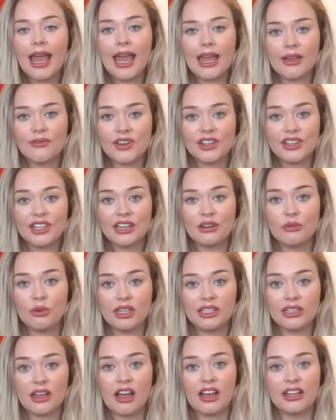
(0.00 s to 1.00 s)
Everything
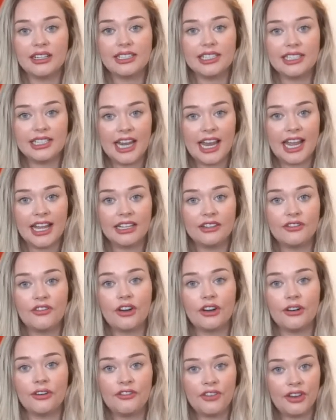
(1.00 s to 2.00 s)
was on sale
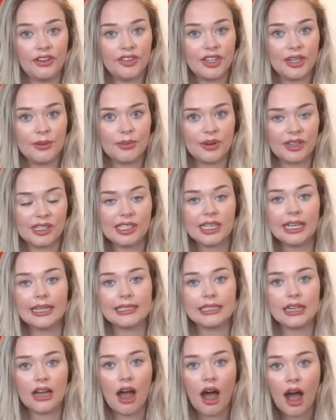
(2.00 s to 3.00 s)
for
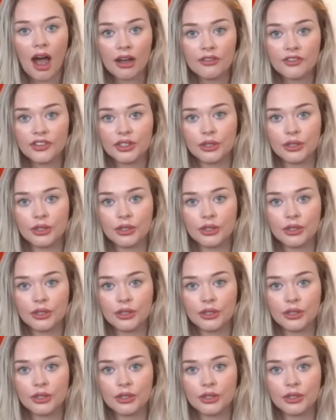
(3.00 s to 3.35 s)
50% off,